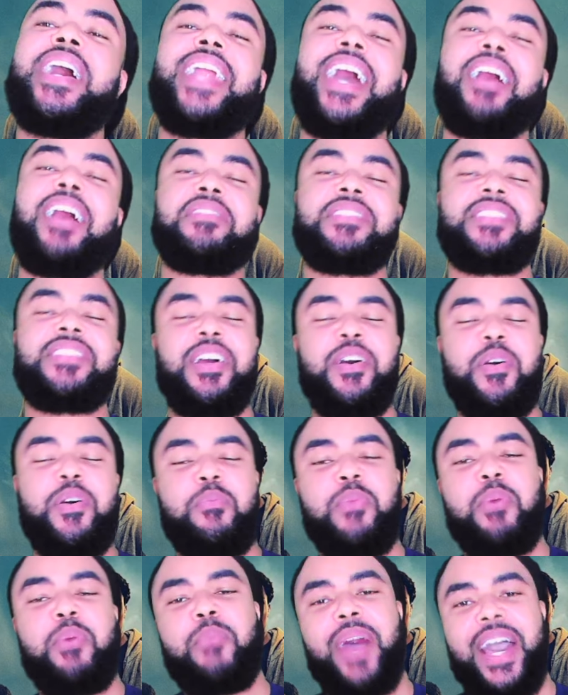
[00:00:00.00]
how
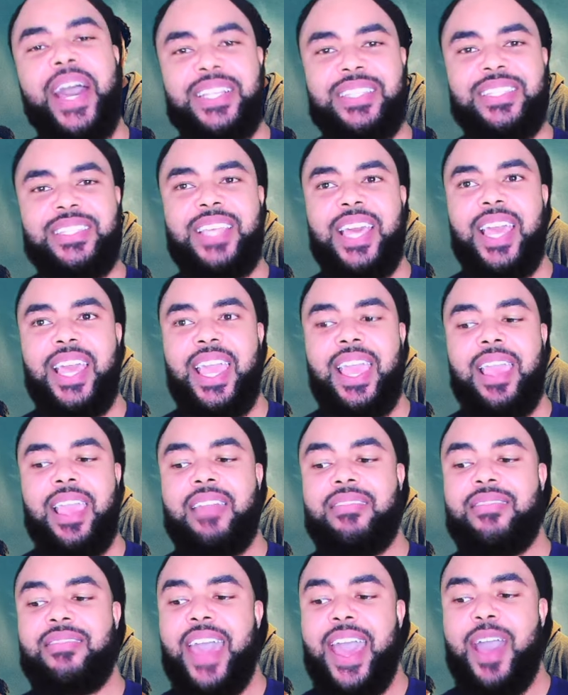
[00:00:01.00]
some might say
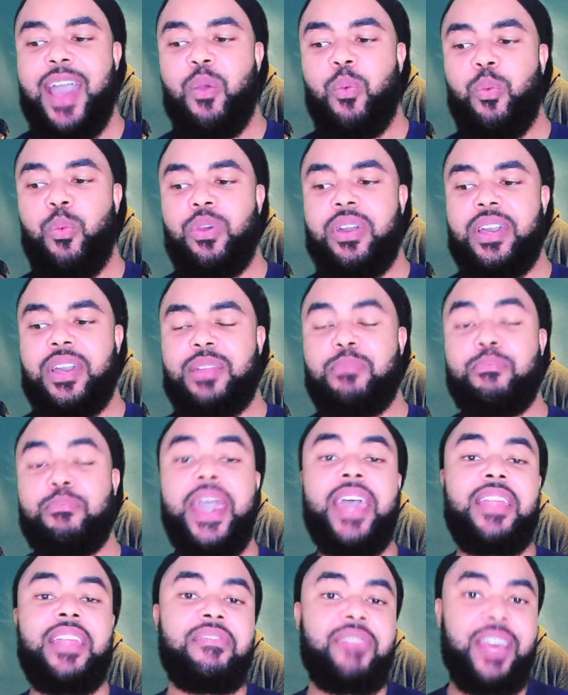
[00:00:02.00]
that would
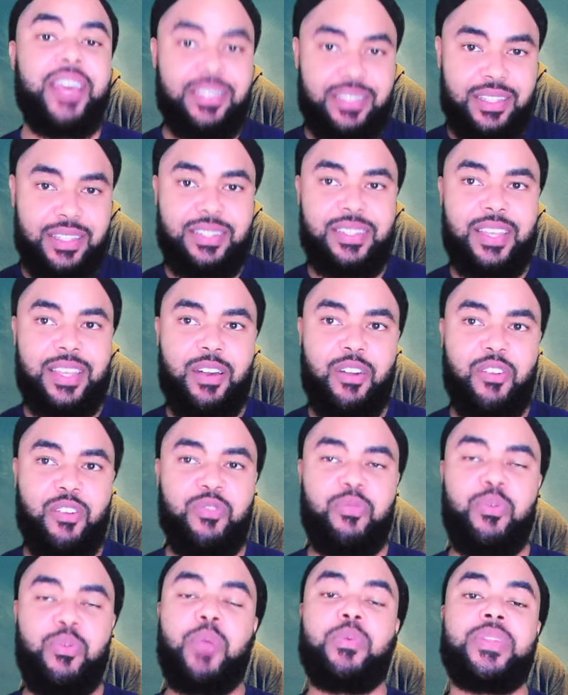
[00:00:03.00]
manifest
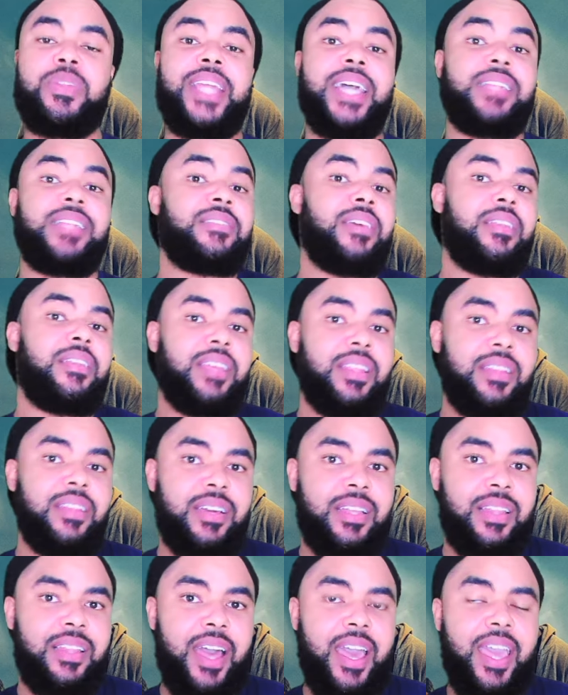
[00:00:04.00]
itself. What would that suddenly
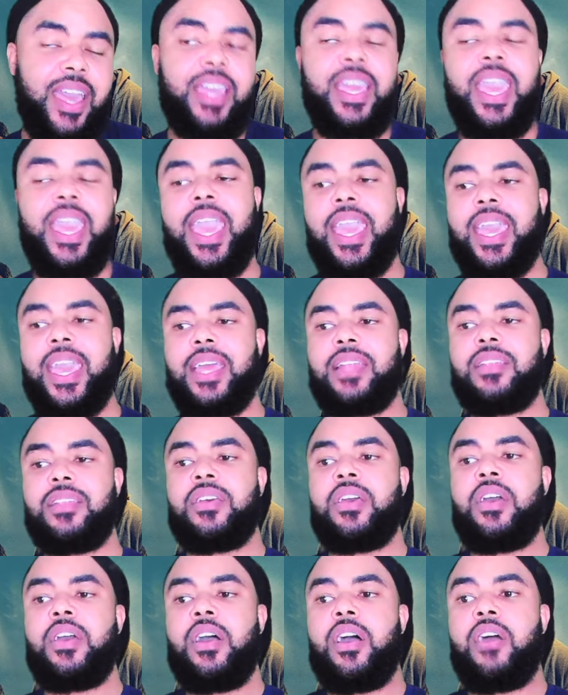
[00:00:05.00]
look like? And
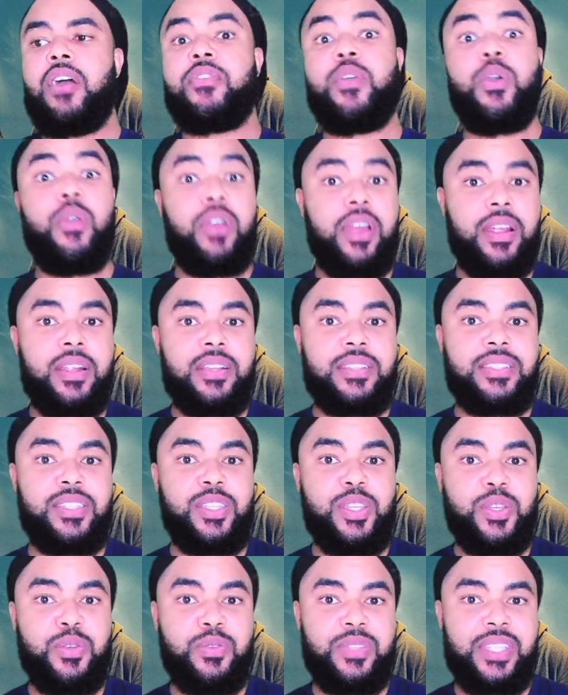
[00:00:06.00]
of course,
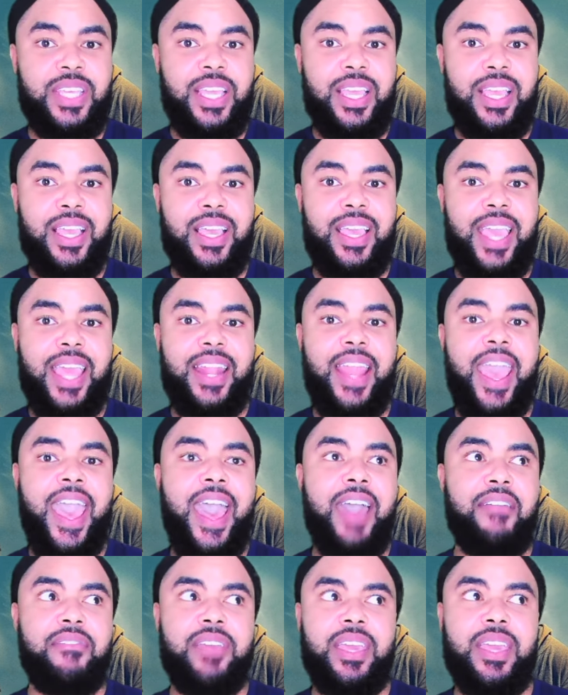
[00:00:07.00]
using and
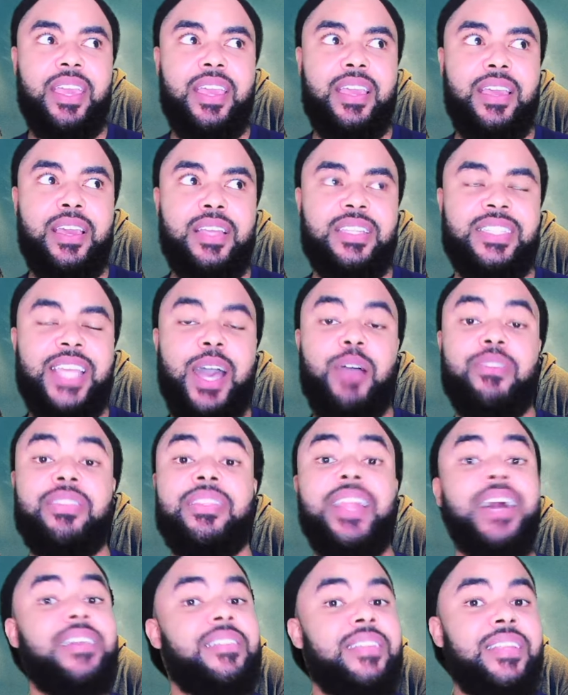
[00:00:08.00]
having South
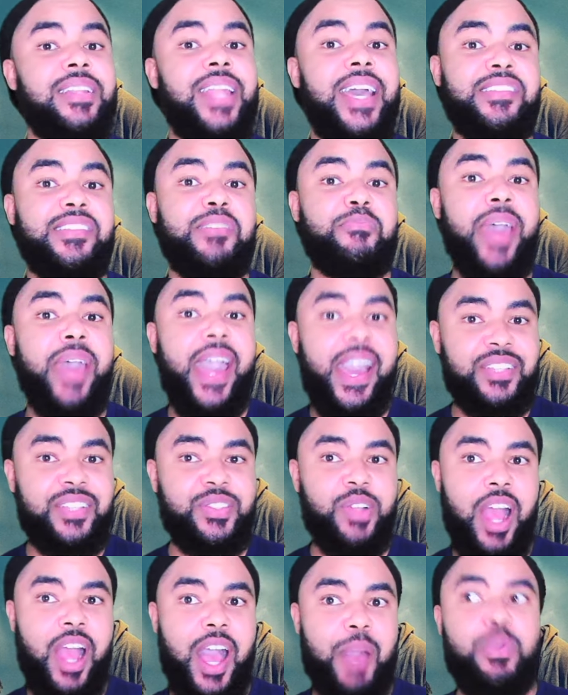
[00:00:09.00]
London as a
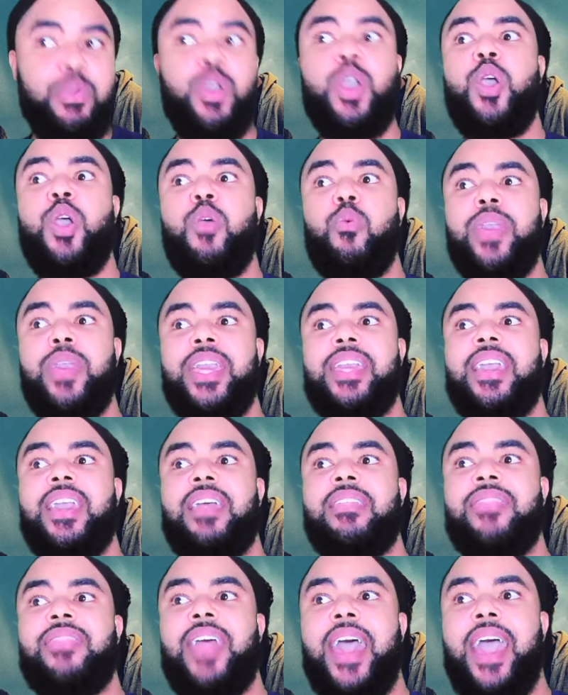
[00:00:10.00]
backdrop, we
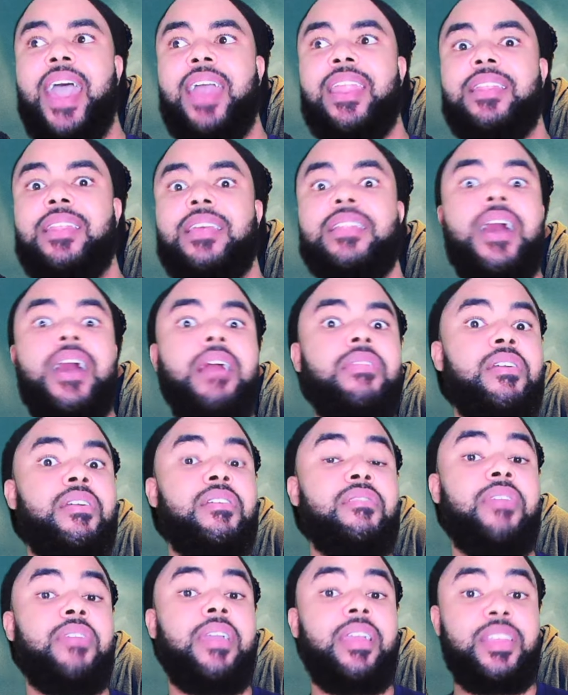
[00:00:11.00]
get that in
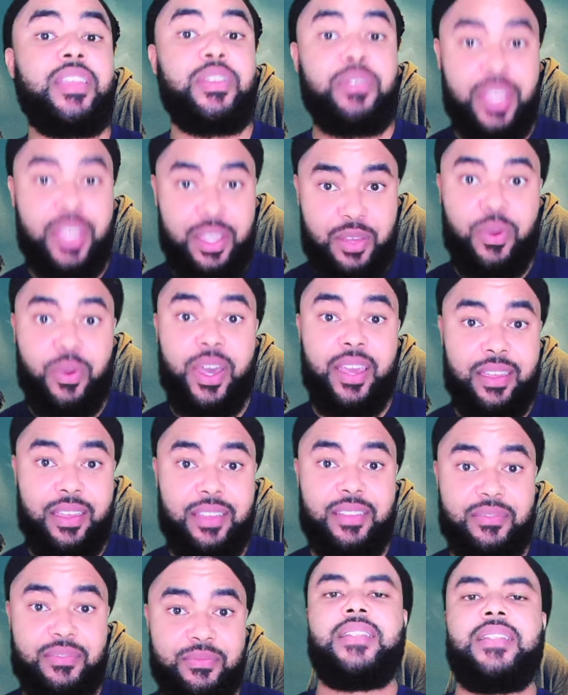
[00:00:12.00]
another very unique way.
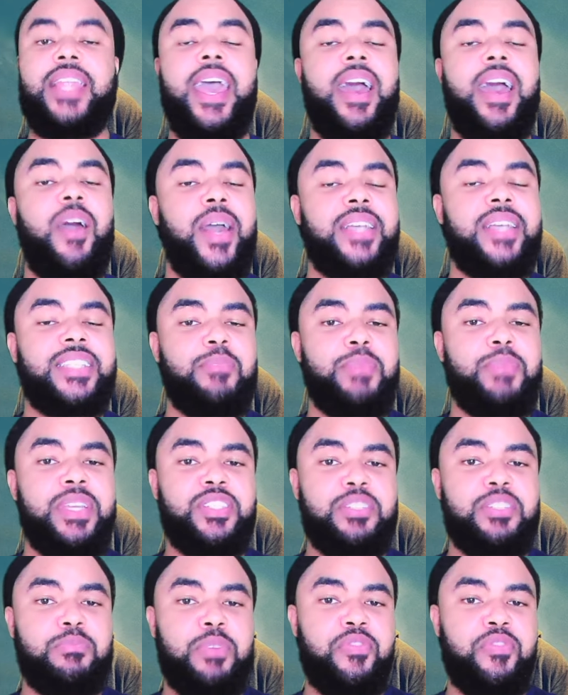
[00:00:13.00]
Now, as I
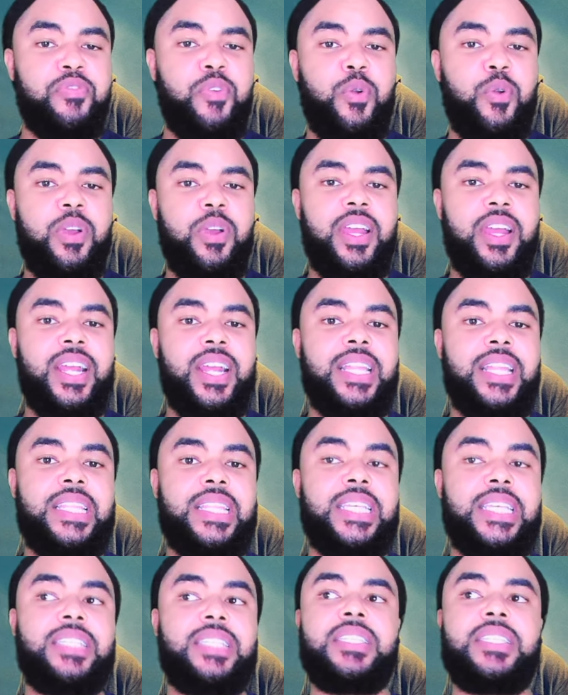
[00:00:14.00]
mentioned before,
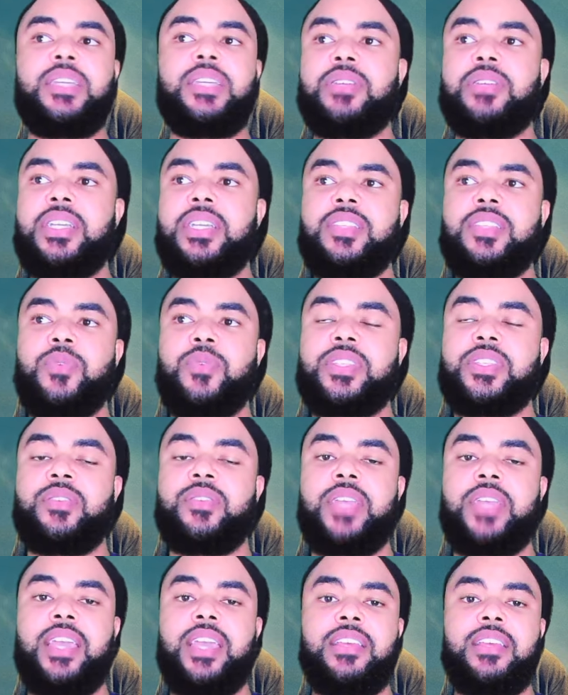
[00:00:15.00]
this series was
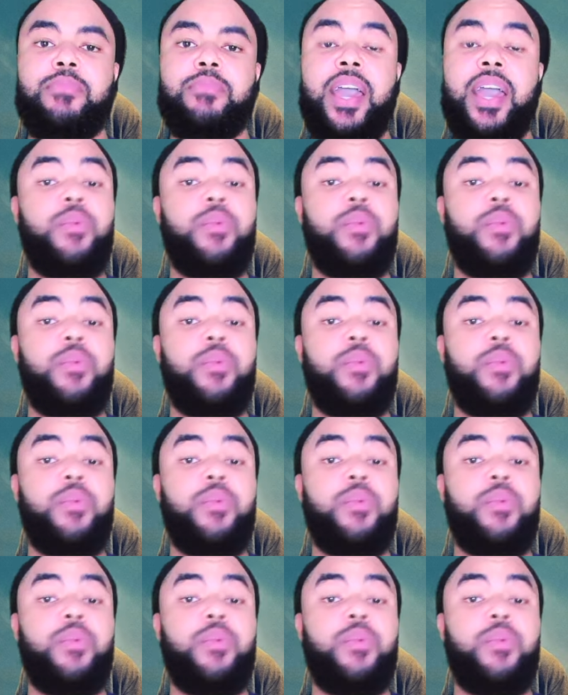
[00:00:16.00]
created by